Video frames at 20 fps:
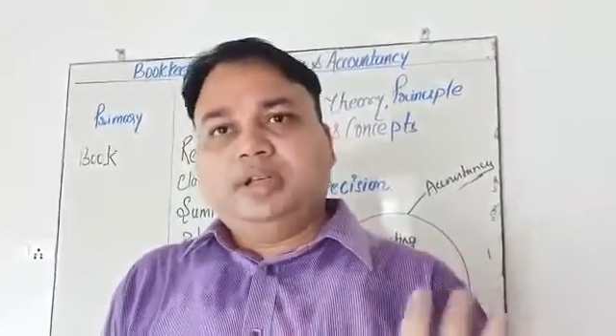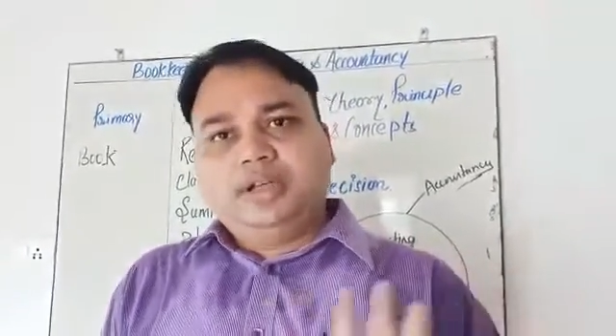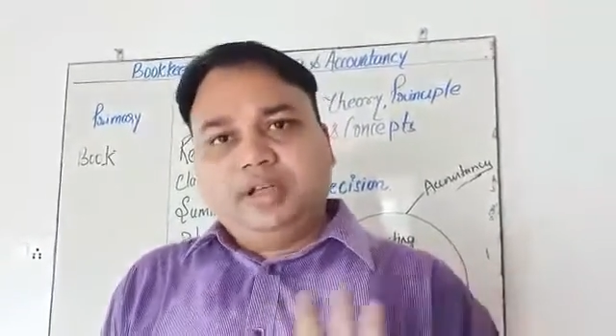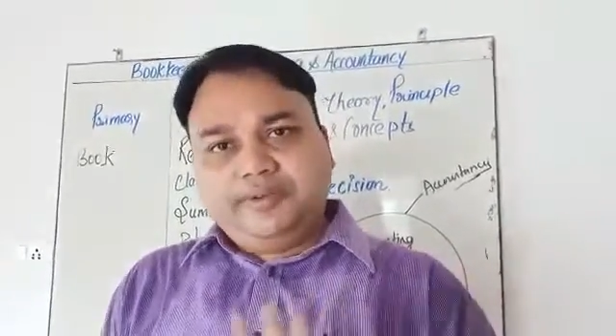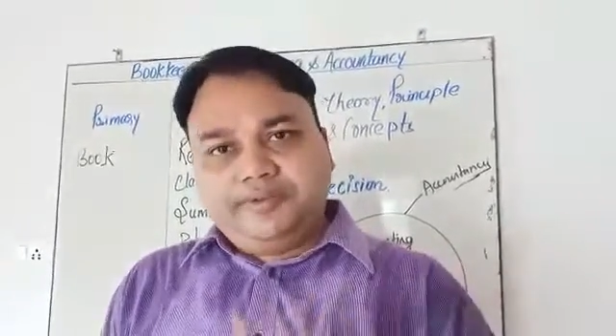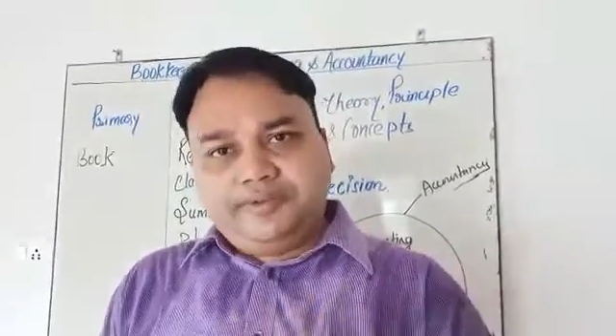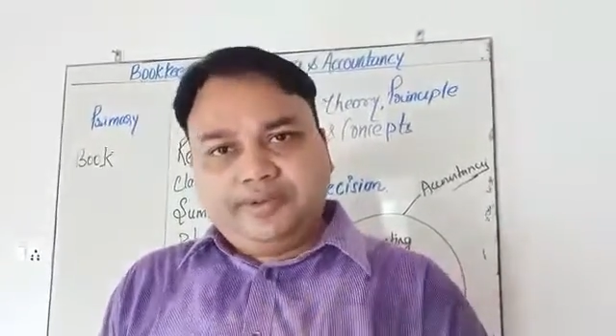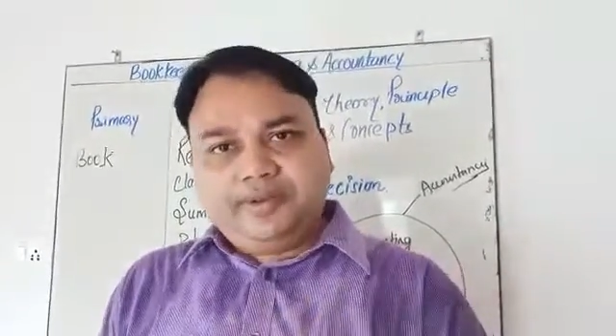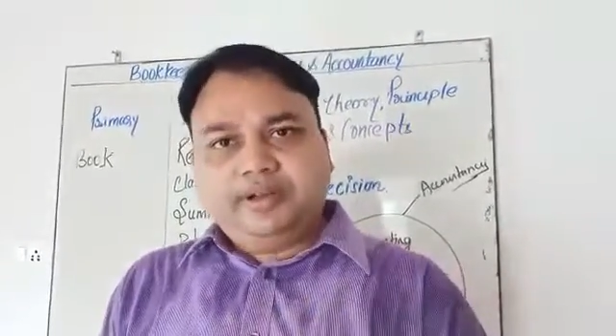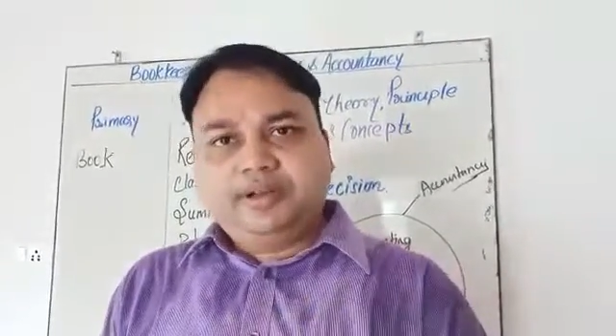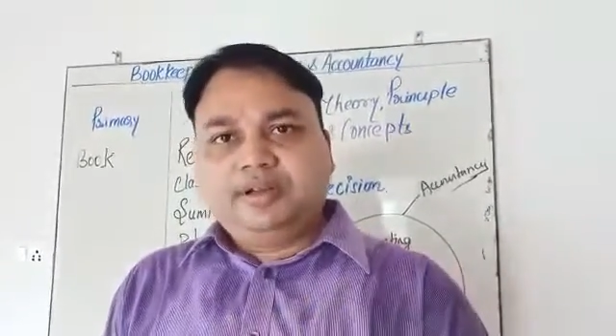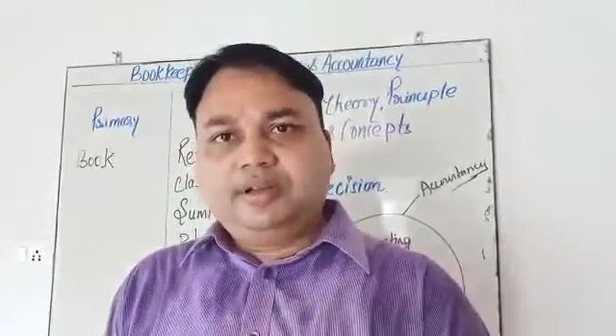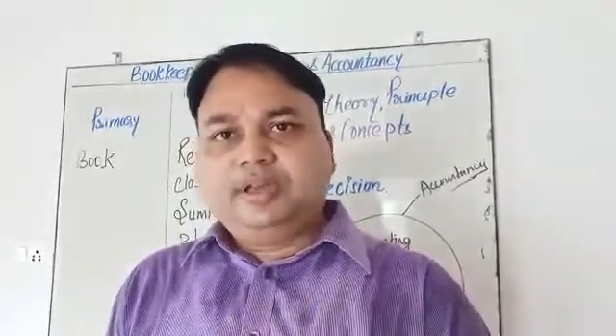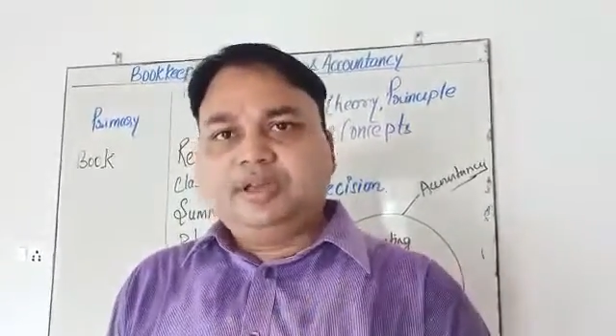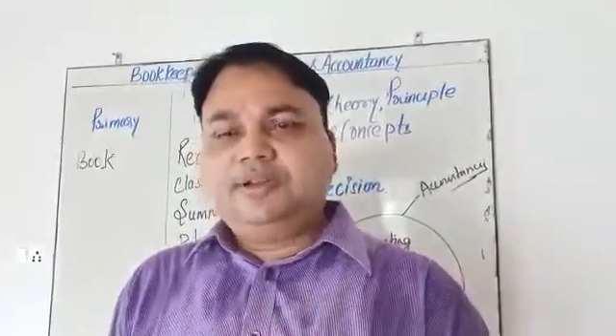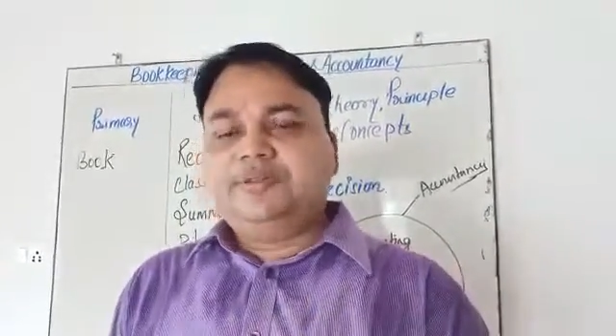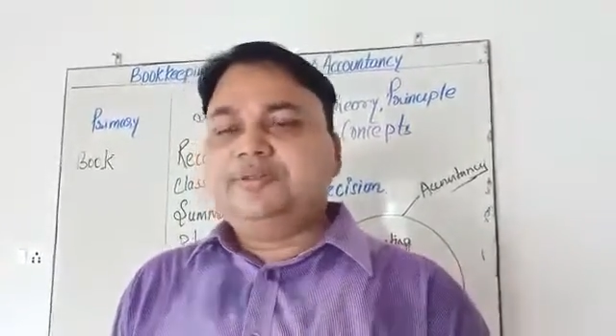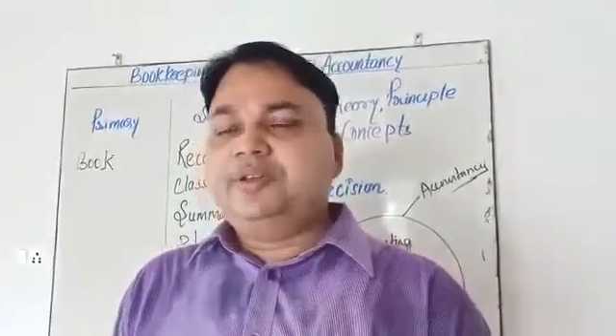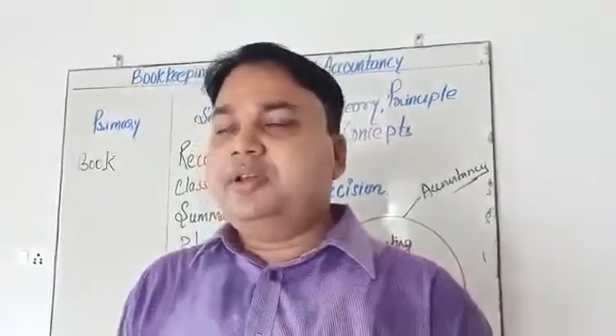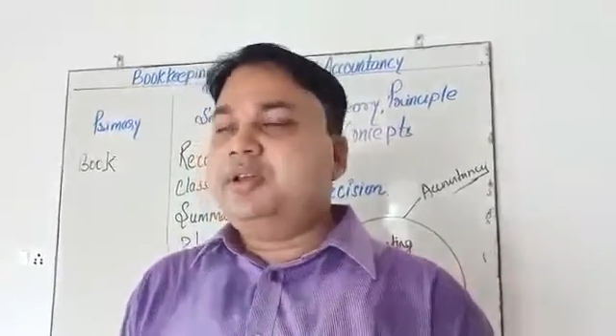
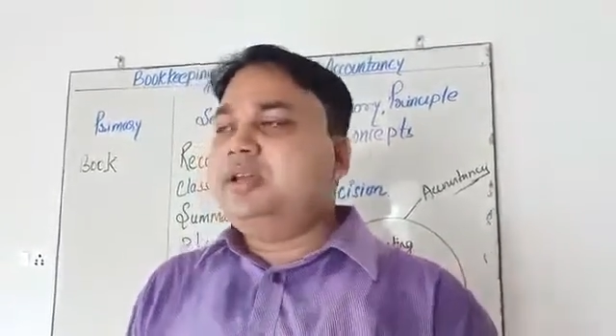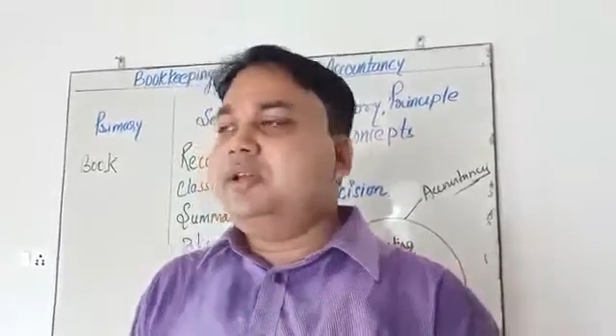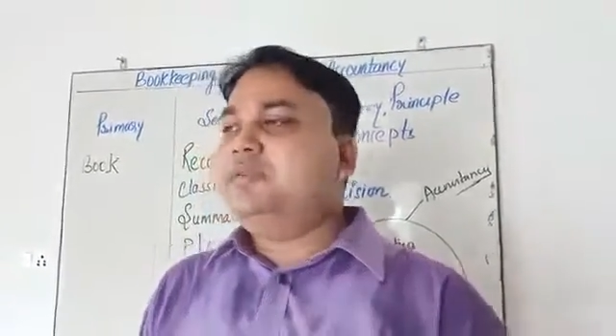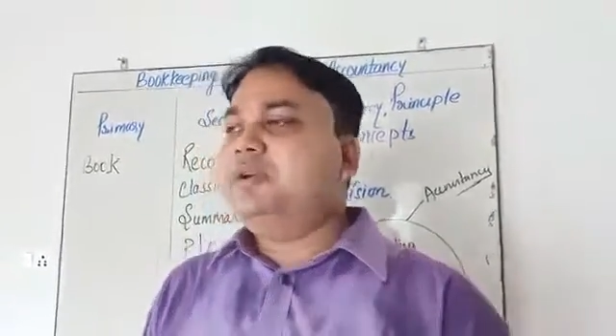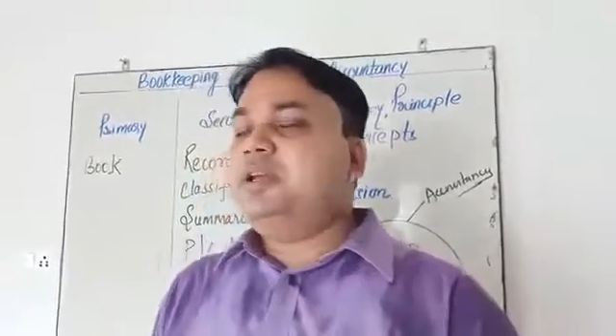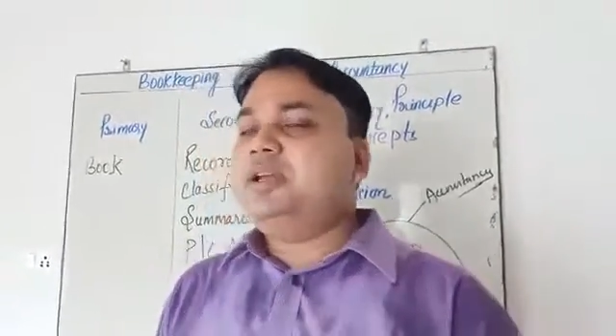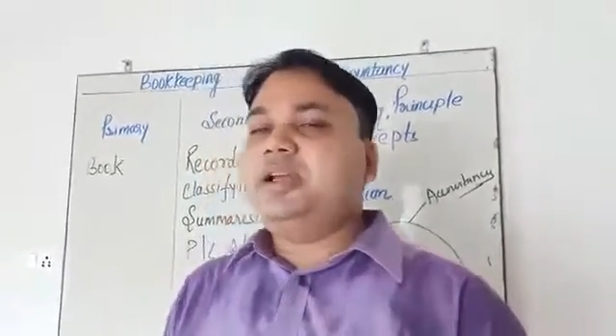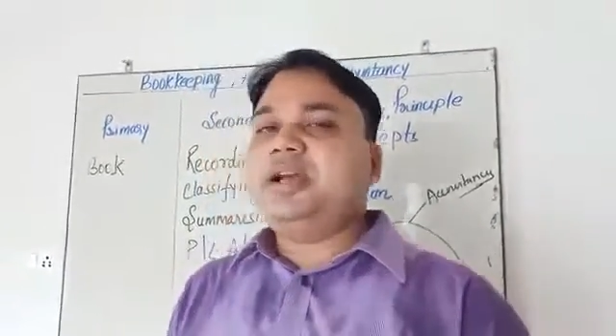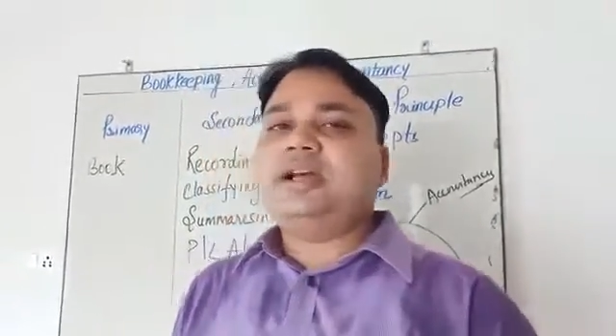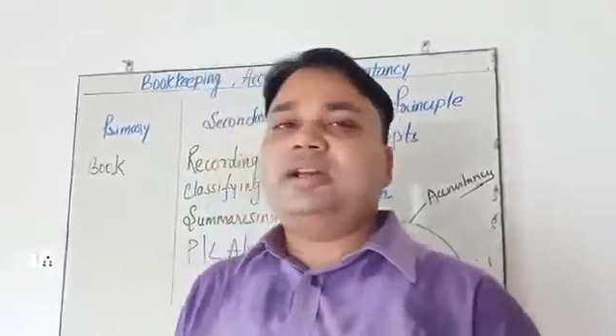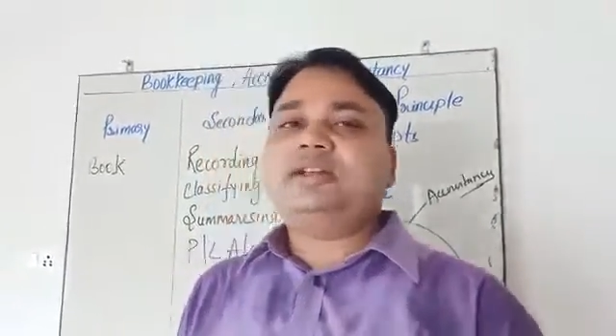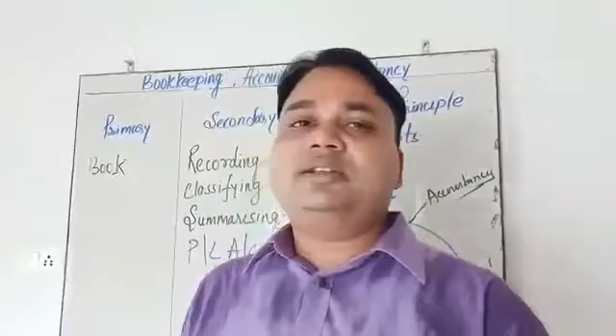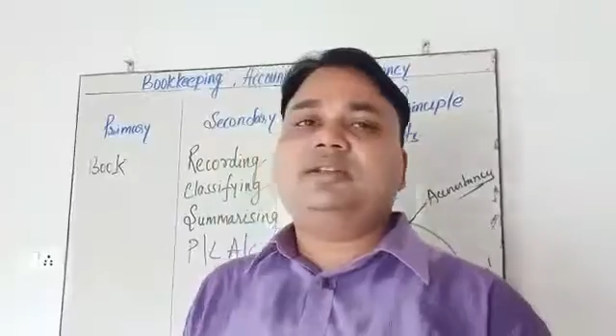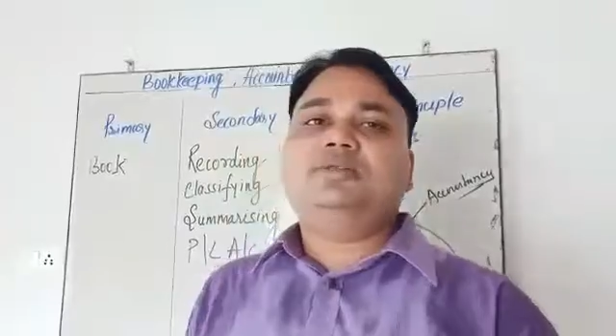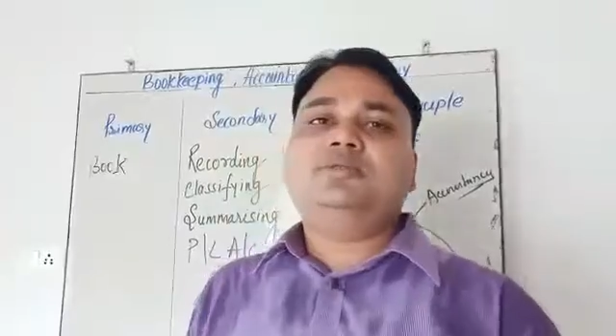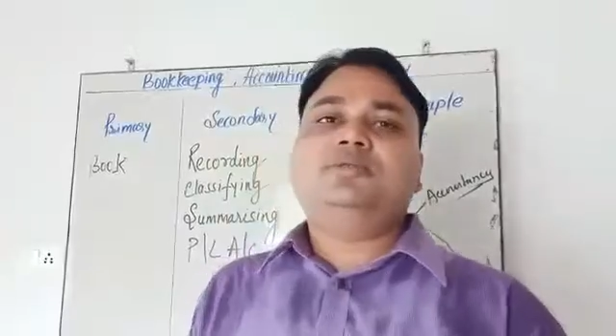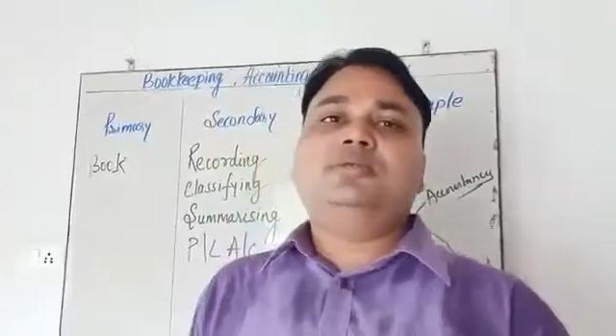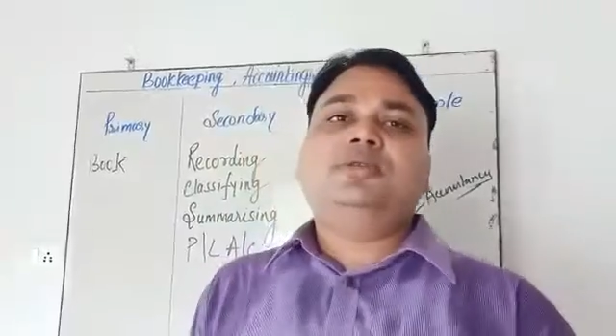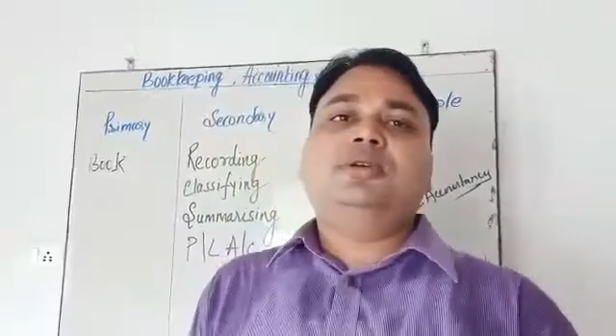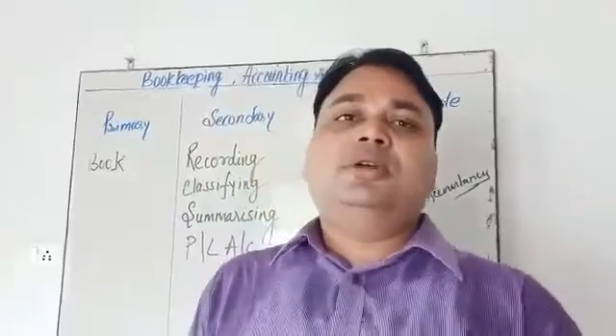If anybody asks
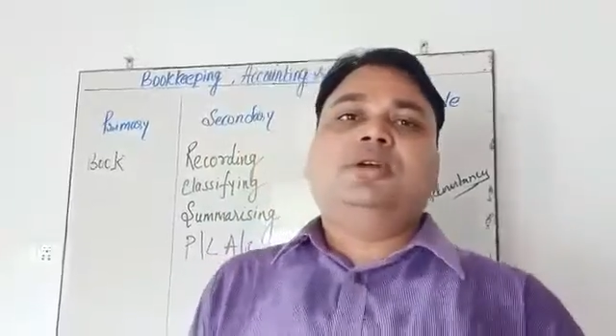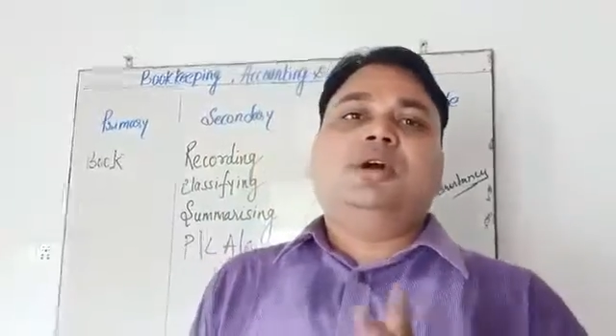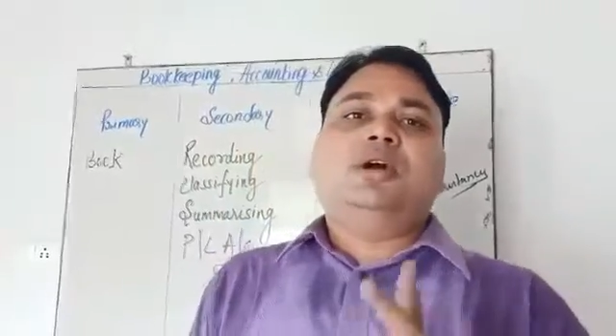you